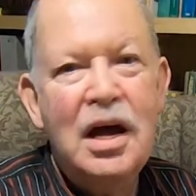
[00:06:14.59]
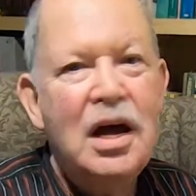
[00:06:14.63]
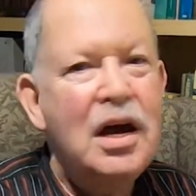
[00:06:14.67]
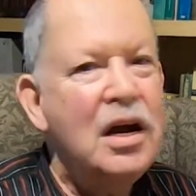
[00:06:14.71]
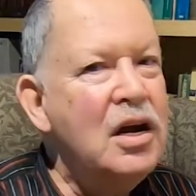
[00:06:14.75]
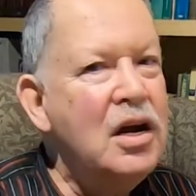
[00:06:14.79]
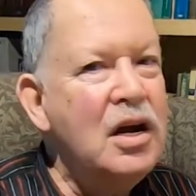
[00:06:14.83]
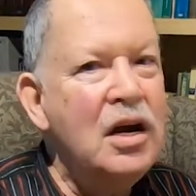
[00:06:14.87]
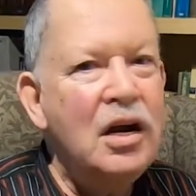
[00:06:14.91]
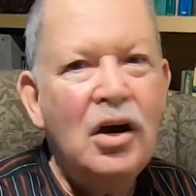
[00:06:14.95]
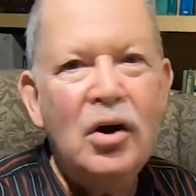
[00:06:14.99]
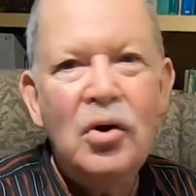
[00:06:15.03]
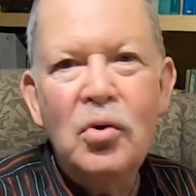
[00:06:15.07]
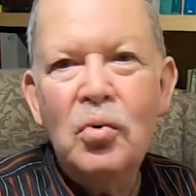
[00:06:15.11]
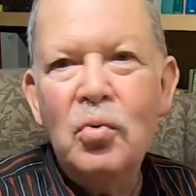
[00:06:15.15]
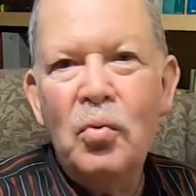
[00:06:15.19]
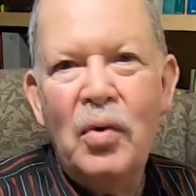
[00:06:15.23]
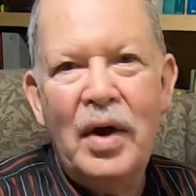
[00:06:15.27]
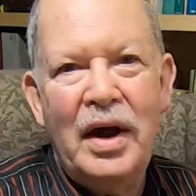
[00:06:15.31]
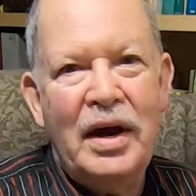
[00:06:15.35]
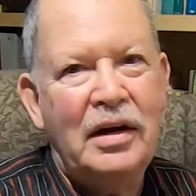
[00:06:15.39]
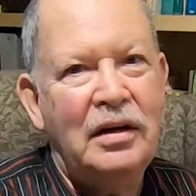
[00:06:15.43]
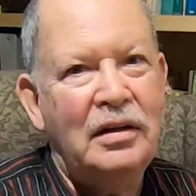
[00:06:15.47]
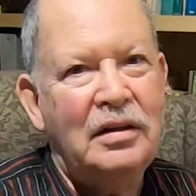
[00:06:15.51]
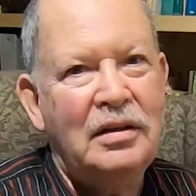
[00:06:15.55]

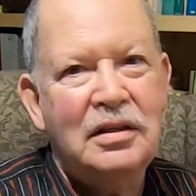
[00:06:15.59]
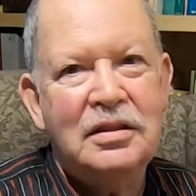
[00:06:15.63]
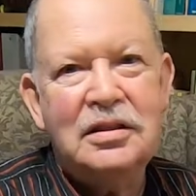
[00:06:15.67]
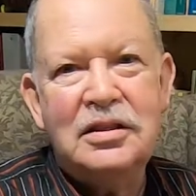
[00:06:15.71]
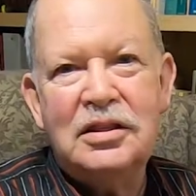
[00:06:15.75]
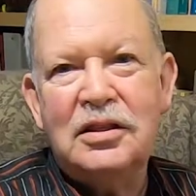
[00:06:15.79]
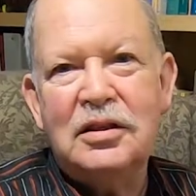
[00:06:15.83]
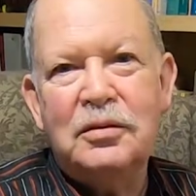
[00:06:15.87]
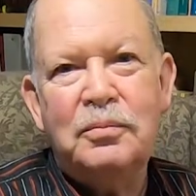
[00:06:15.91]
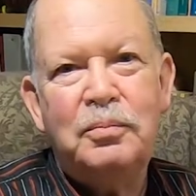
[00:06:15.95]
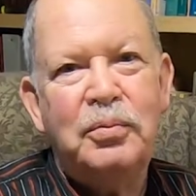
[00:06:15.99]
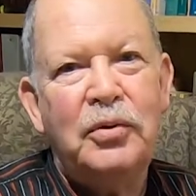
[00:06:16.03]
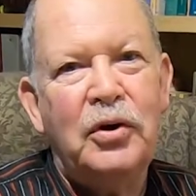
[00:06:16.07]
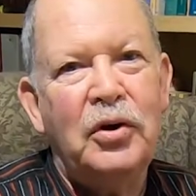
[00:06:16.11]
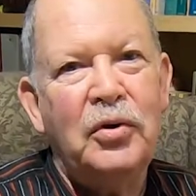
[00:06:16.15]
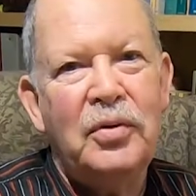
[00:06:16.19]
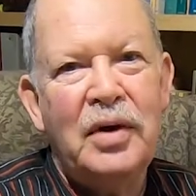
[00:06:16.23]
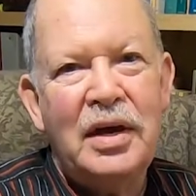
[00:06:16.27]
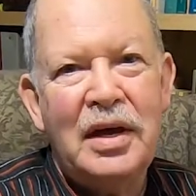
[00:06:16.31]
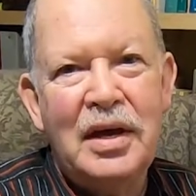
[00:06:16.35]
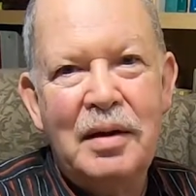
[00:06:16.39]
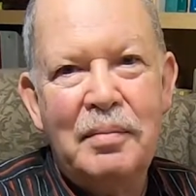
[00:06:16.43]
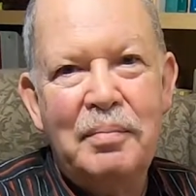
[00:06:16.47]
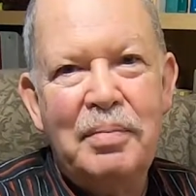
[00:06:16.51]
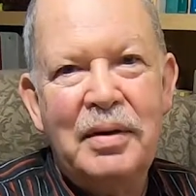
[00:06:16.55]
Nowhere does it
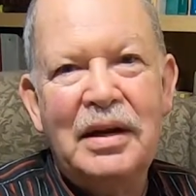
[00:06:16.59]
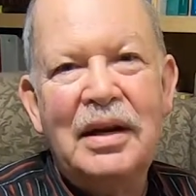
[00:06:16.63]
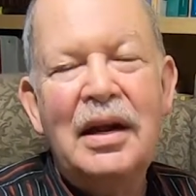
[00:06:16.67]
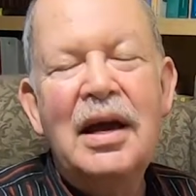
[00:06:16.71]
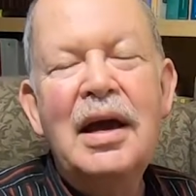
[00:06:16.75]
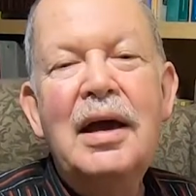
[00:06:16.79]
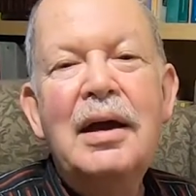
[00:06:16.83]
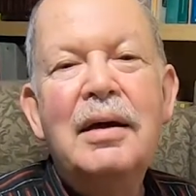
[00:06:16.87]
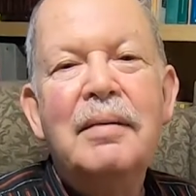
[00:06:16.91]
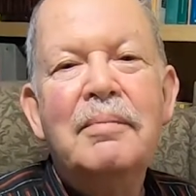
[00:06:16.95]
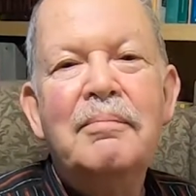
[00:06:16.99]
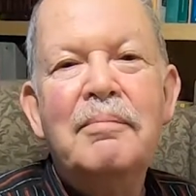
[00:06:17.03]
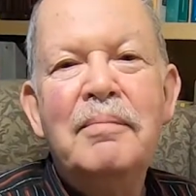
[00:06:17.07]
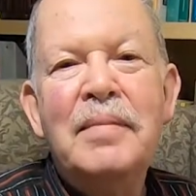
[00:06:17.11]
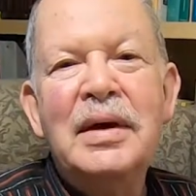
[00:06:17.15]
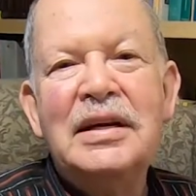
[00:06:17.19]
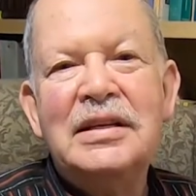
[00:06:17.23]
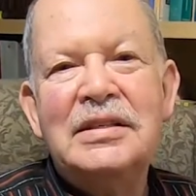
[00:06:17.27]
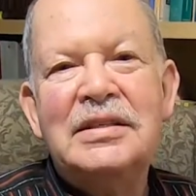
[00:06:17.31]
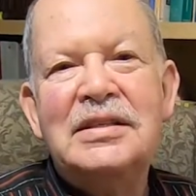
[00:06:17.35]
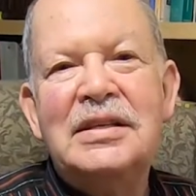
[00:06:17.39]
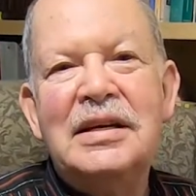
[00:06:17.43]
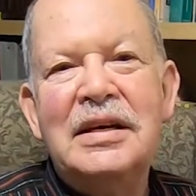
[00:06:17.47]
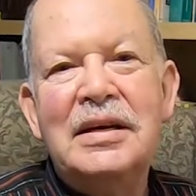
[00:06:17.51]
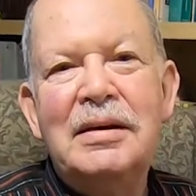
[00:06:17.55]
prohibit
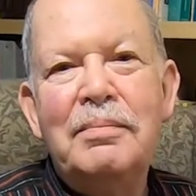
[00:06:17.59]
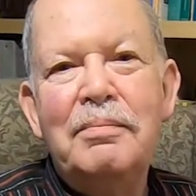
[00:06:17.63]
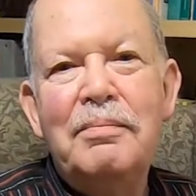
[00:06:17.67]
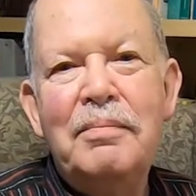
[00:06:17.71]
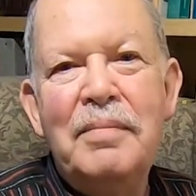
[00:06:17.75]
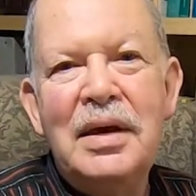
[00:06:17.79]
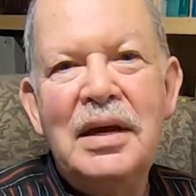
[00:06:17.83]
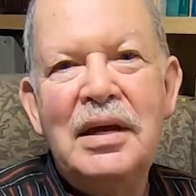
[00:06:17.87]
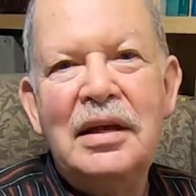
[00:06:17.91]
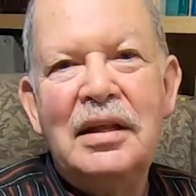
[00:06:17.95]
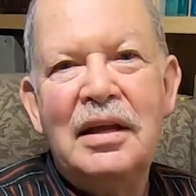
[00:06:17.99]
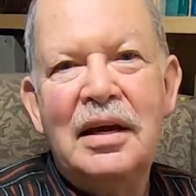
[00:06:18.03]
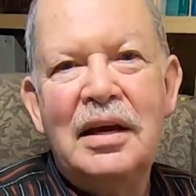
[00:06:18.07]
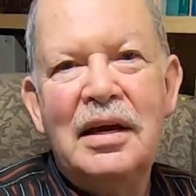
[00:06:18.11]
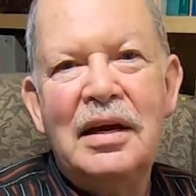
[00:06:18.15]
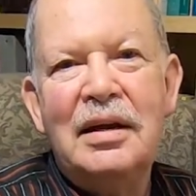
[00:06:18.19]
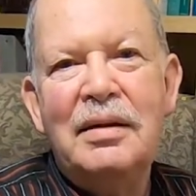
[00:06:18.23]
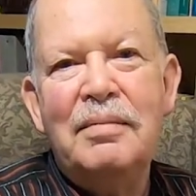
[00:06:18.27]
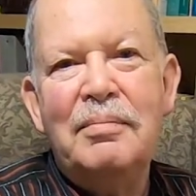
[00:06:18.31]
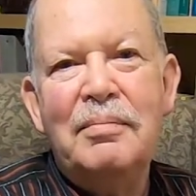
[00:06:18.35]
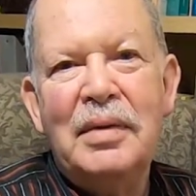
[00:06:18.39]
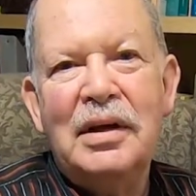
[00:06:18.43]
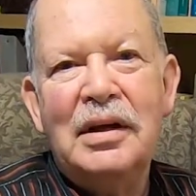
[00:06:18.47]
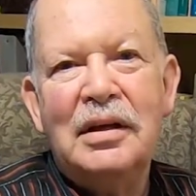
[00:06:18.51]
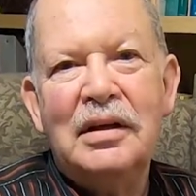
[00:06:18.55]
mixing meat
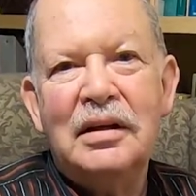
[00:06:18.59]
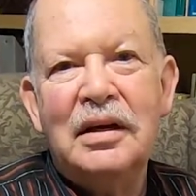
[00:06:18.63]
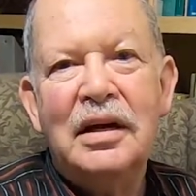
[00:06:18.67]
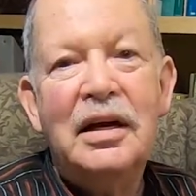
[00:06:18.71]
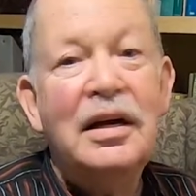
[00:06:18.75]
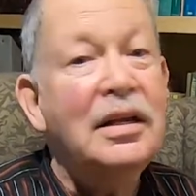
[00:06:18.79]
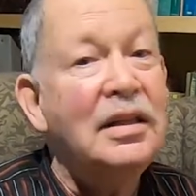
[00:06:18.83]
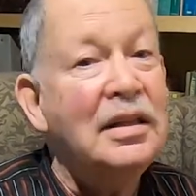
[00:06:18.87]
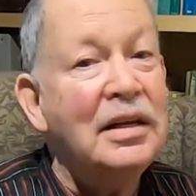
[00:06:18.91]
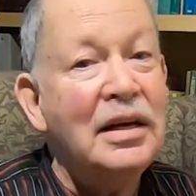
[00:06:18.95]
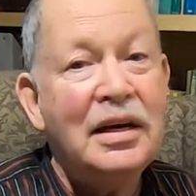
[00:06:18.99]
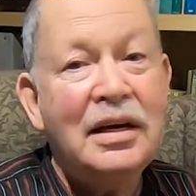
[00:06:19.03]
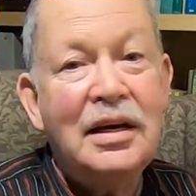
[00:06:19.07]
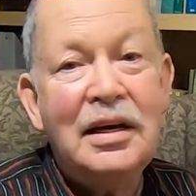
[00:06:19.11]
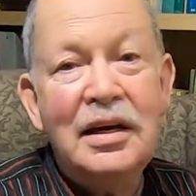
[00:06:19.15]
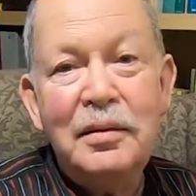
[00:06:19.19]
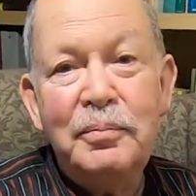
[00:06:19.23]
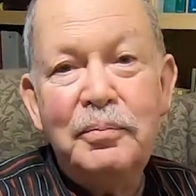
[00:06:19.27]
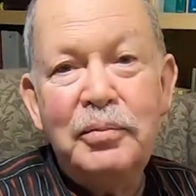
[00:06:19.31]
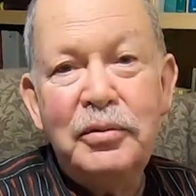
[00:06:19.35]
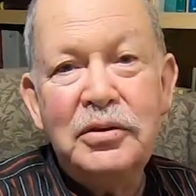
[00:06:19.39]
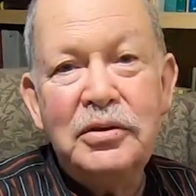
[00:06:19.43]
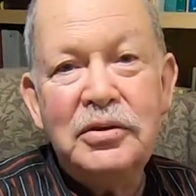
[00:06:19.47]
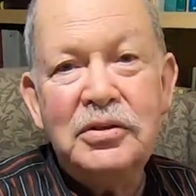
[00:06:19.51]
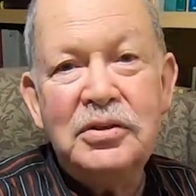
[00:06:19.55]
and milk. The
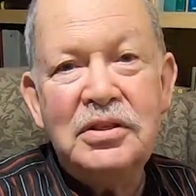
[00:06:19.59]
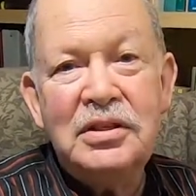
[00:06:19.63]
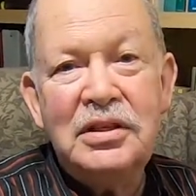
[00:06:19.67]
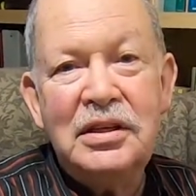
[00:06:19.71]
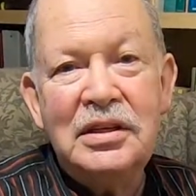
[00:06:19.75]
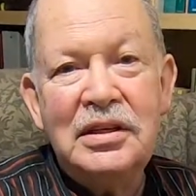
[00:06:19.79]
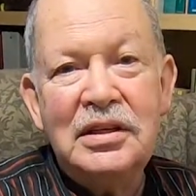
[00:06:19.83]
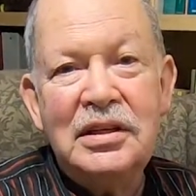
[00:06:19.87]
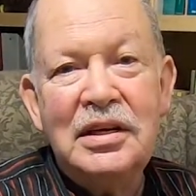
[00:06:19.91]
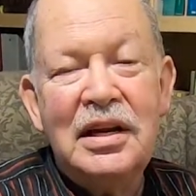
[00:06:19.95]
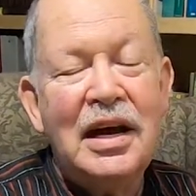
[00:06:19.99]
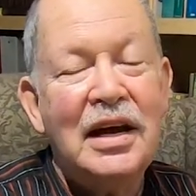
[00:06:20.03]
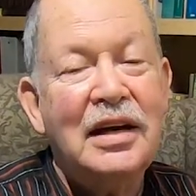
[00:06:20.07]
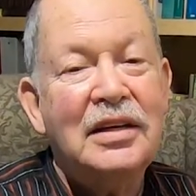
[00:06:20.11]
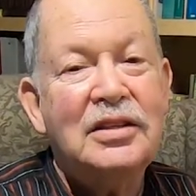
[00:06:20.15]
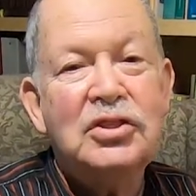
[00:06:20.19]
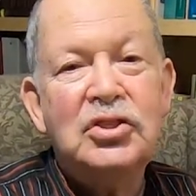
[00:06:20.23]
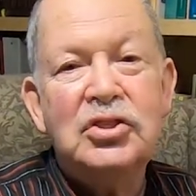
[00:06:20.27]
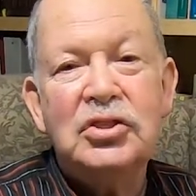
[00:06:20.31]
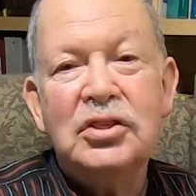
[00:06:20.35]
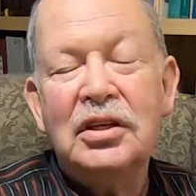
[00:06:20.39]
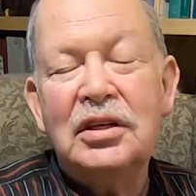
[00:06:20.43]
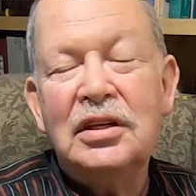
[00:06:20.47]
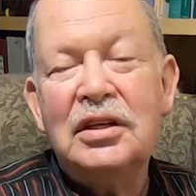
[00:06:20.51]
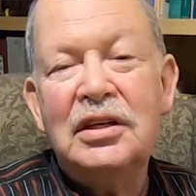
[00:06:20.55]
Hebrews did, and
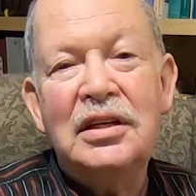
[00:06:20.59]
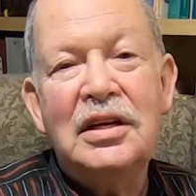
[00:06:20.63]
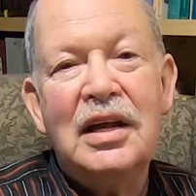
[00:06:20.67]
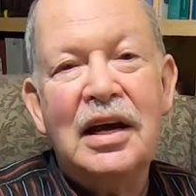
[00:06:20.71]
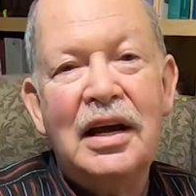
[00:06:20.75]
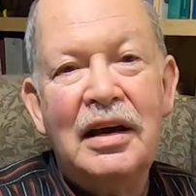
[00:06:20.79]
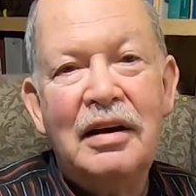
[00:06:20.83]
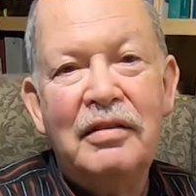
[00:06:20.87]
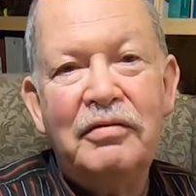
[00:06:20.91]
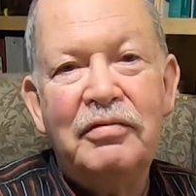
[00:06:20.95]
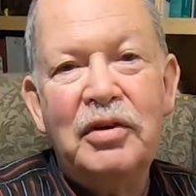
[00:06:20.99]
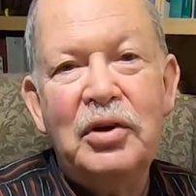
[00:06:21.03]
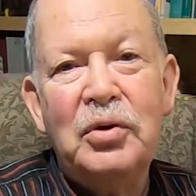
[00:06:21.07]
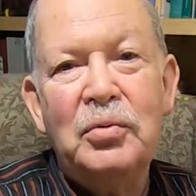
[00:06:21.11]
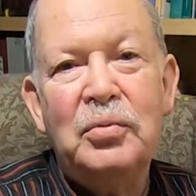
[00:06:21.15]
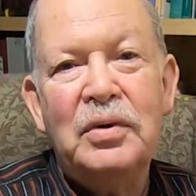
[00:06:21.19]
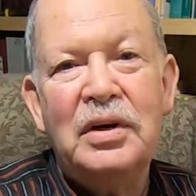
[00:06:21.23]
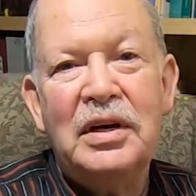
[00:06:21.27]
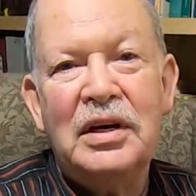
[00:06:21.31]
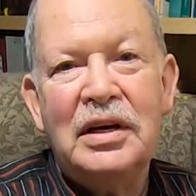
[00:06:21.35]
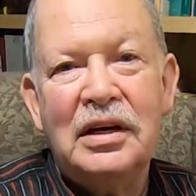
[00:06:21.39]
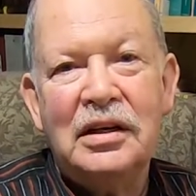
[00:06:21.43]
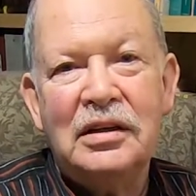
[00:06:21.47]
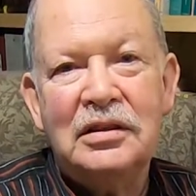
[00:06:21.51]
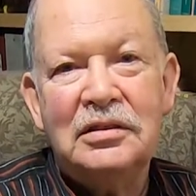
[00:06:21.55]
so did
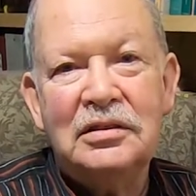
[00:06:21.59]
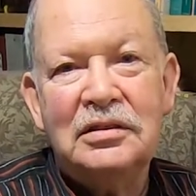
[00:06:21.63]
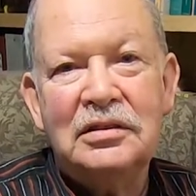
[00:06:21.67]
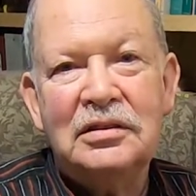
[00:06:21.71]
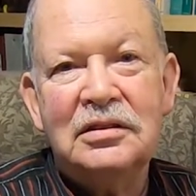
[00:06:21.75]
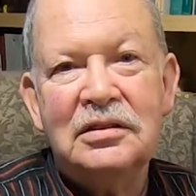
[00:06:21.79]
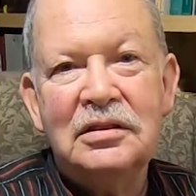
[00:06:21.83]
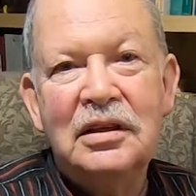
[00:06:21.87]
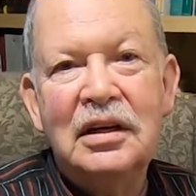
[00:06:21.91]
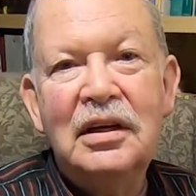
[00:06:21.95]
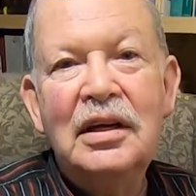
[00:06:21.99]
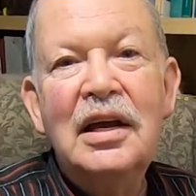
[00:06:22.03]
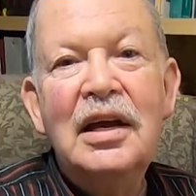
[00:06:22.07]
everyone else.